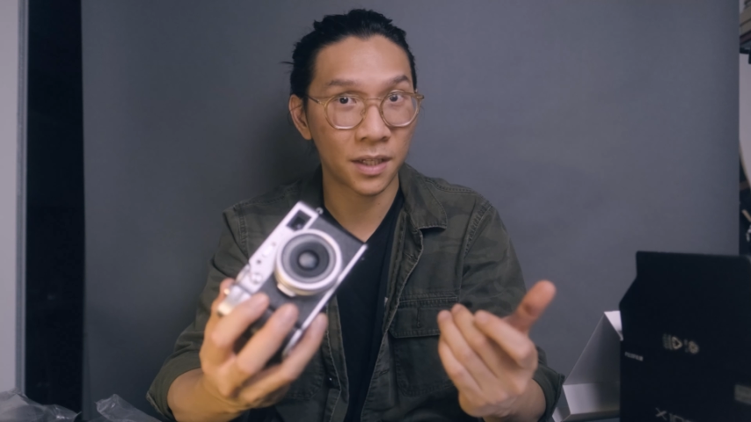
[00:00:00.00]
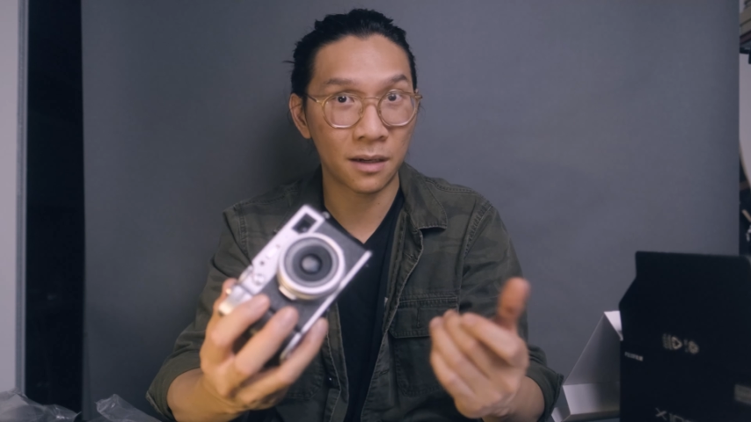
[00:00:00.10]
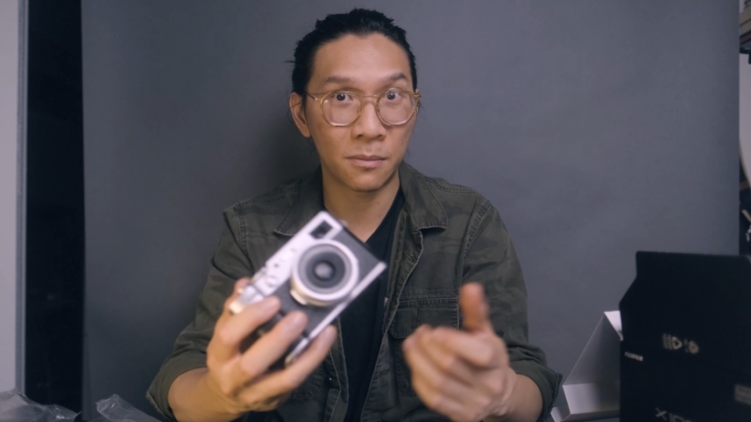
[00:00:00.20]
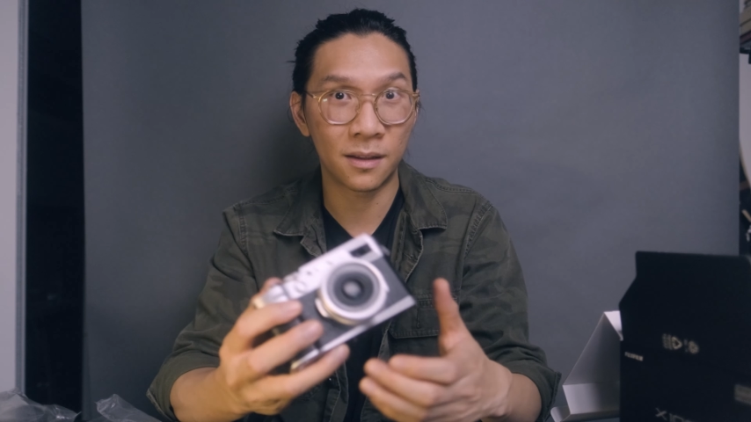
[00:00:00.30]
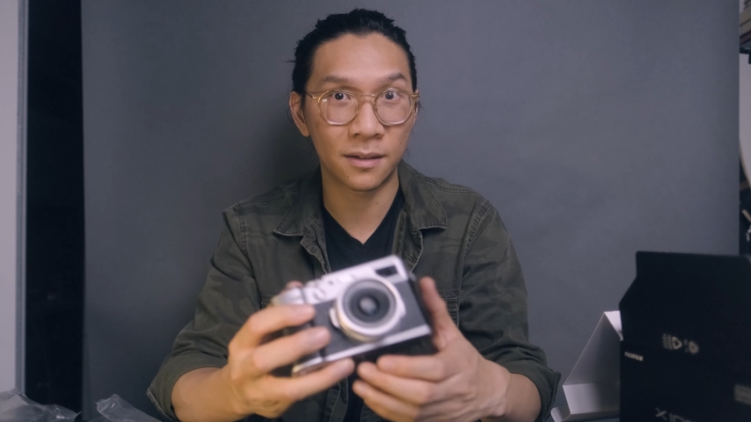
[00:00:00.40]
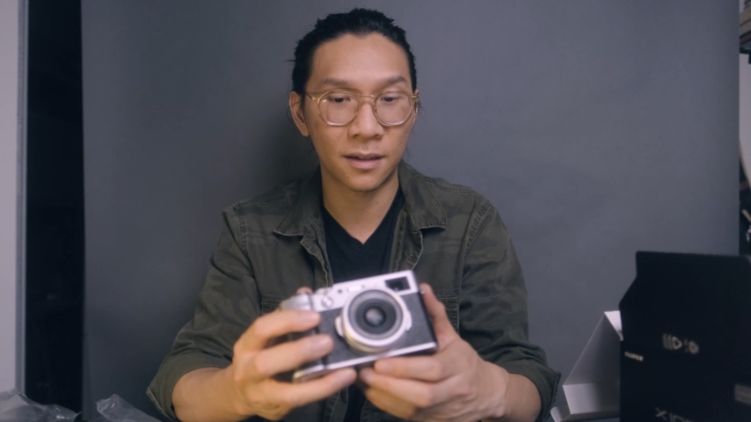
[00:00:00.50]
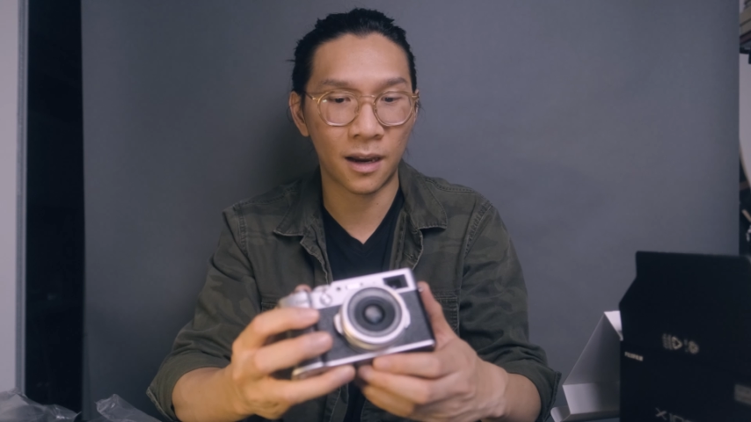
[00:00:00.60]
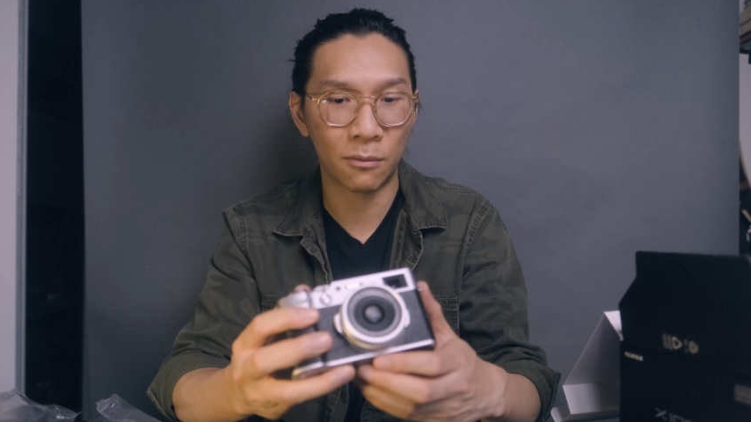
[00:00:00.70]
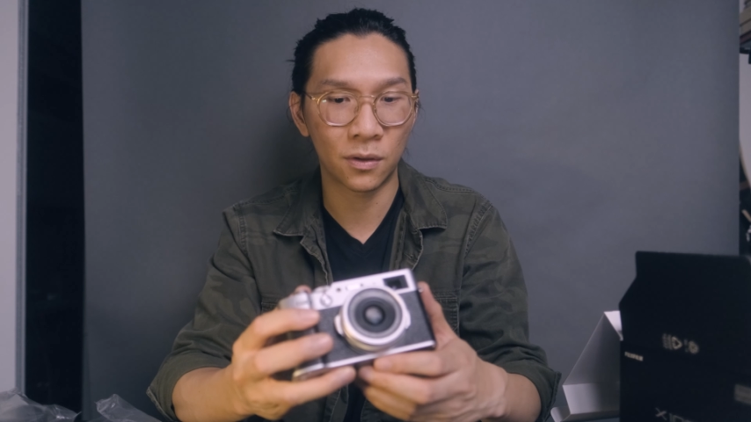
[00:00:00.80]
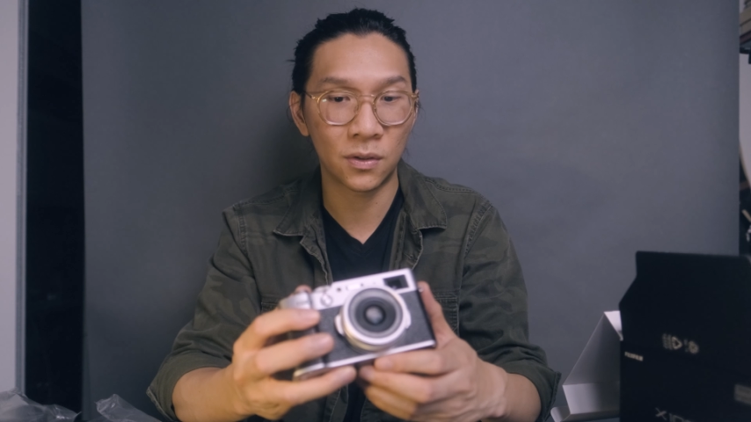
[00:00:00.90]
sending me this
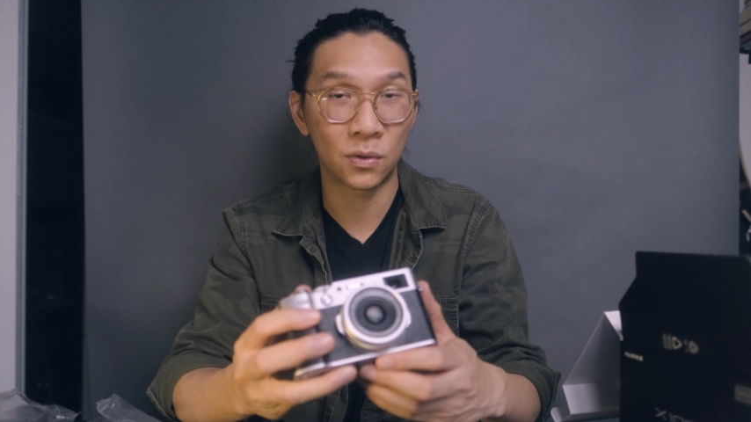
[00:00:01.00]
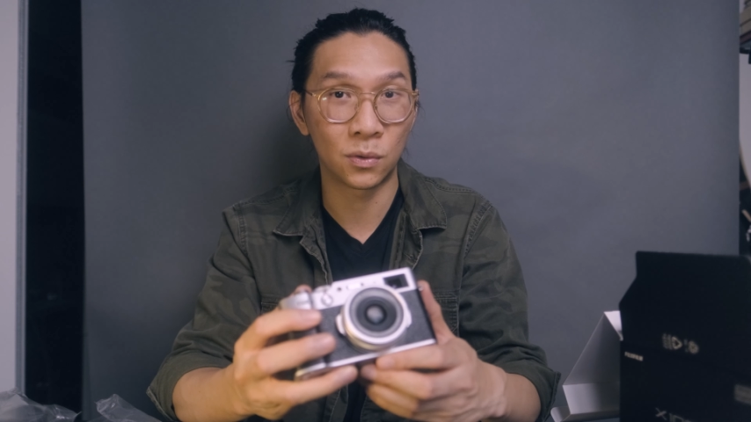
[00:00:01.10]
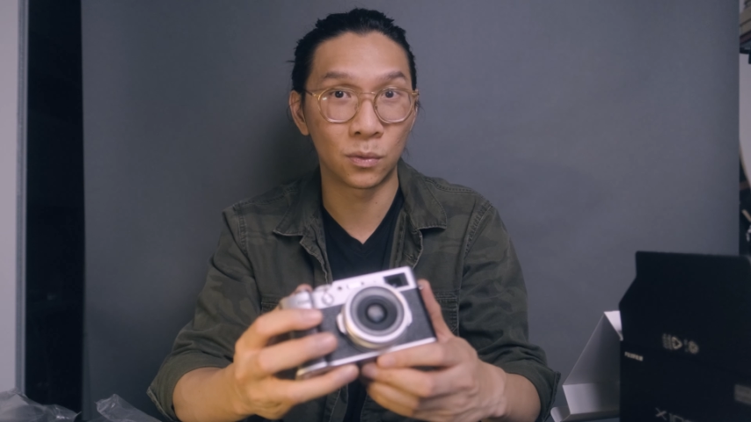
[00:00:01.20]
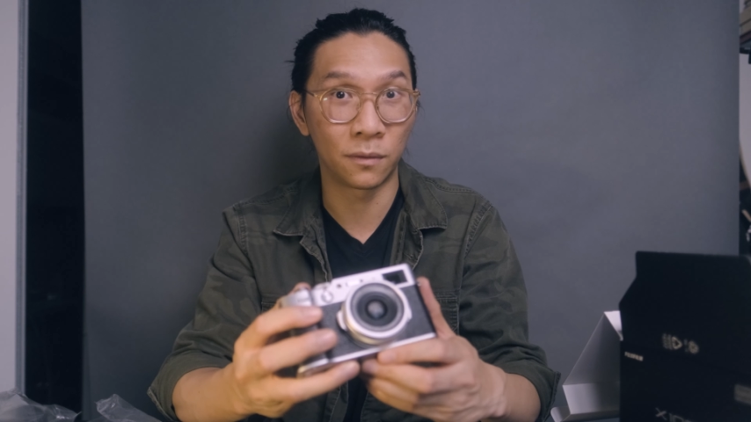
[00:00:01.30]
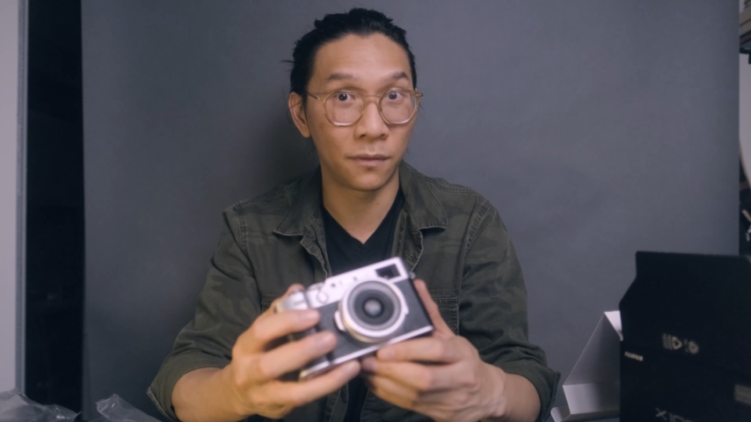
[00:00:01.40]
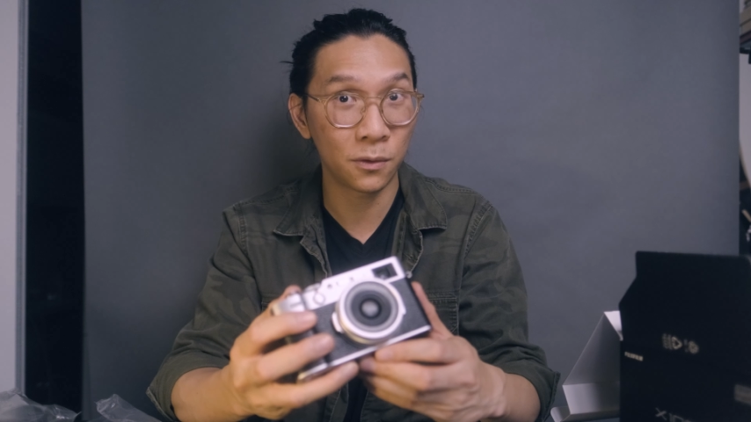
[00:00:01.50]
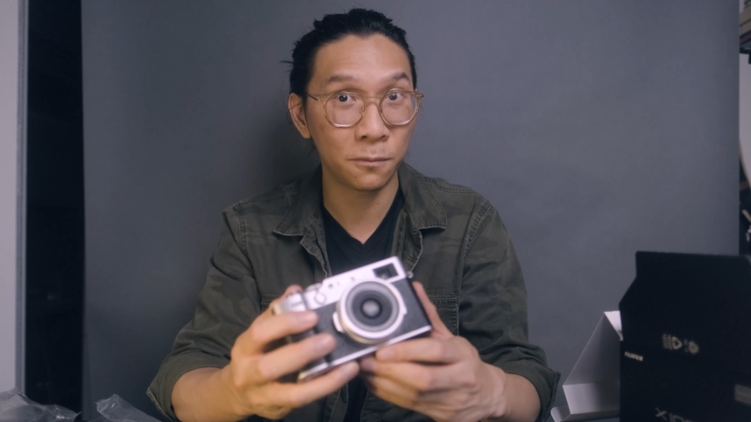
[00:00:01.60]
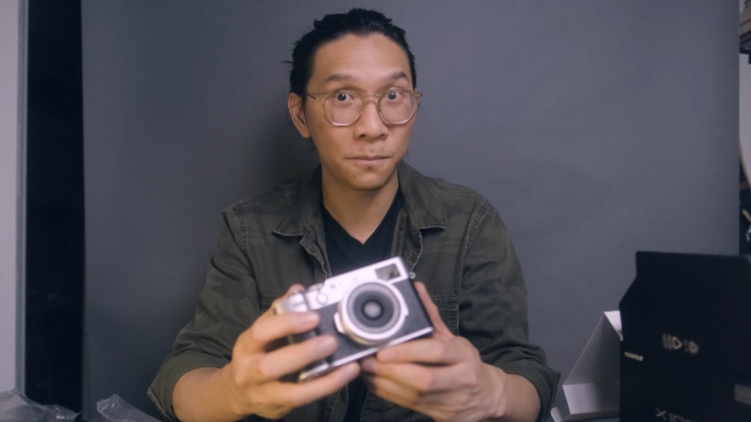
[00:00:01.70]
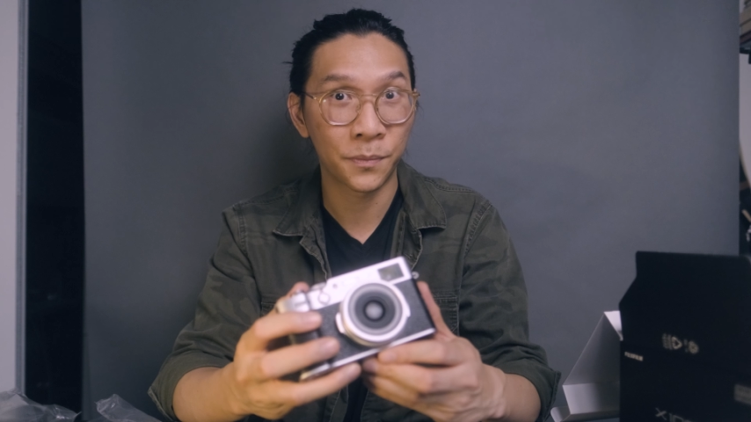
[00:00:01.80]
camera to review.